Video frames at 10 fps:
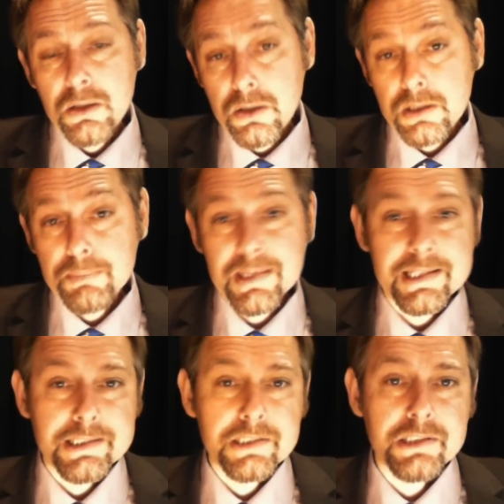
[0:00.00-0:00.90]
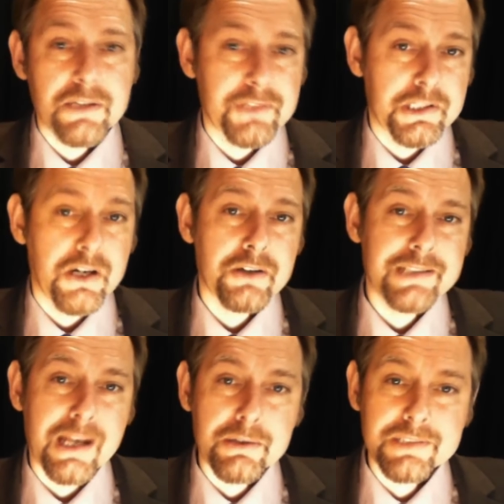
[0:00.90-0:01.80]
Look, ministers of the dark
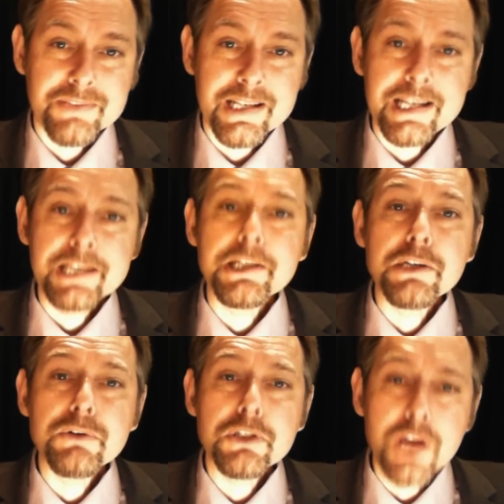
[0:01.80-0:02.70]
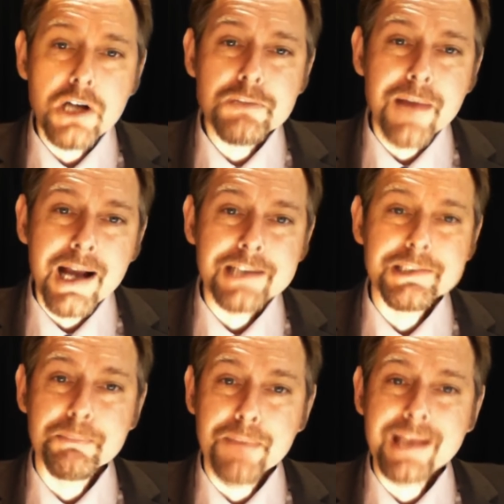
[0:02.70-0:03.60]
towers of the EU, go back
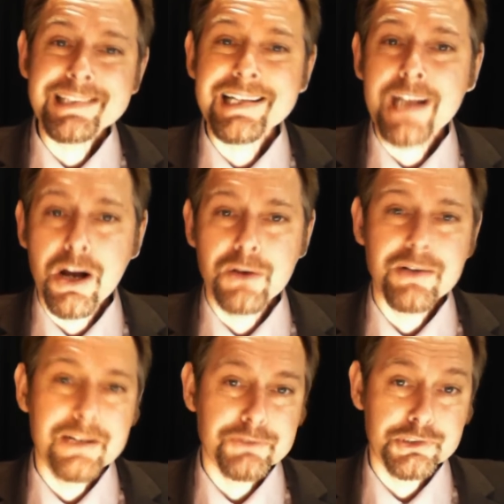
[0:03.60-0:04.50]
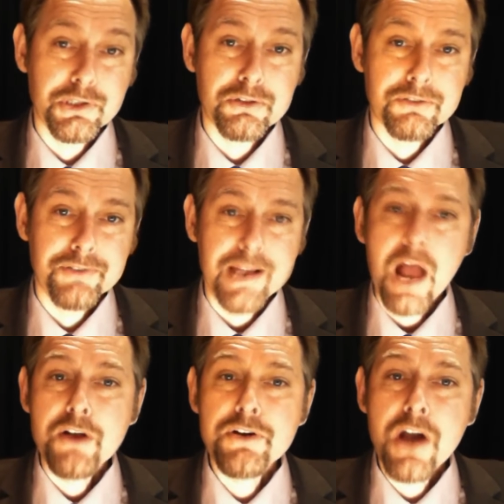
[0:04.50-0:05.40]
to basic O level geography.
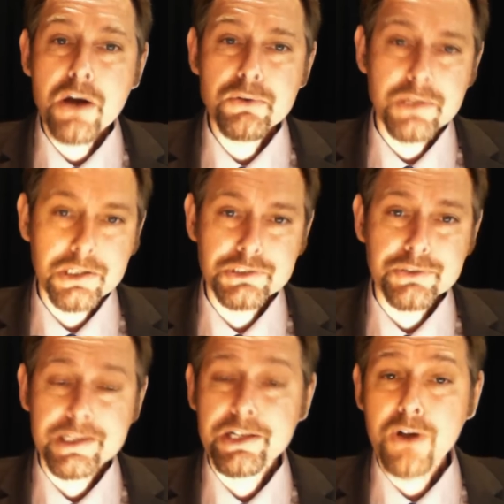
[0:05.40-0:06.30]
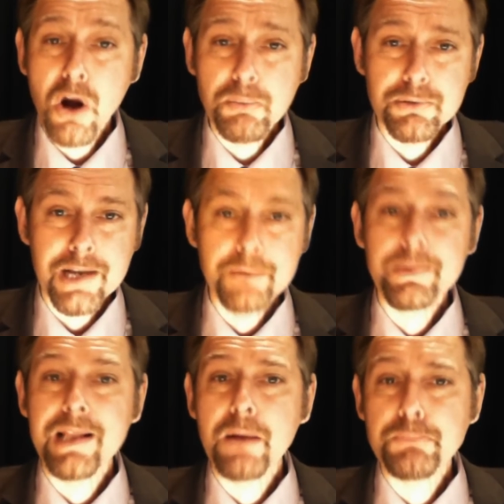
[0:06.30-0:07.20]
No country can operate
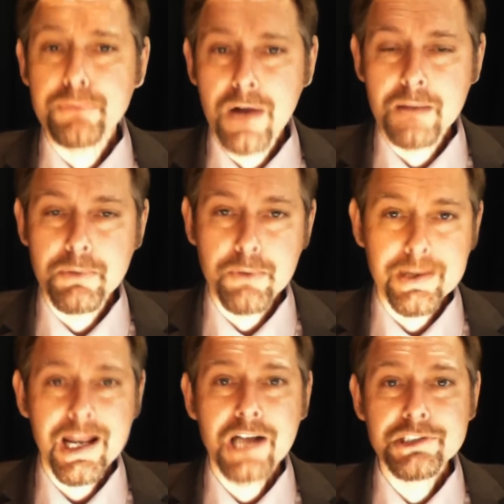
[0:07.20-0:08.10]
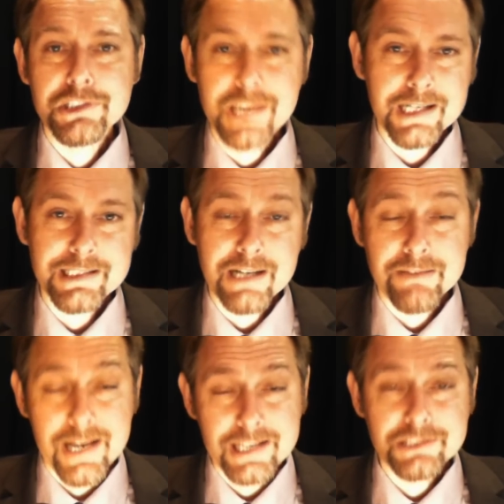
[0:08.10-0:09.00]
without primary and
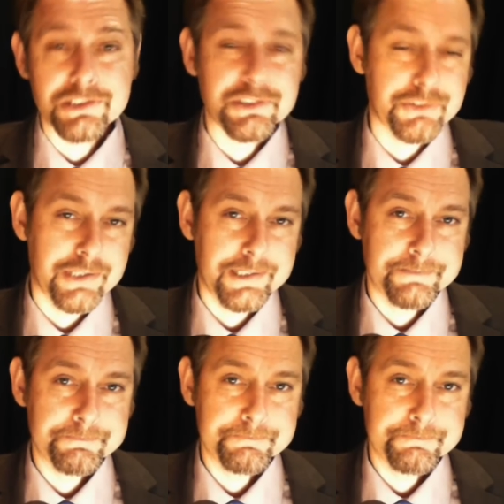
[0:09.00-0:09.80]
secondary industry.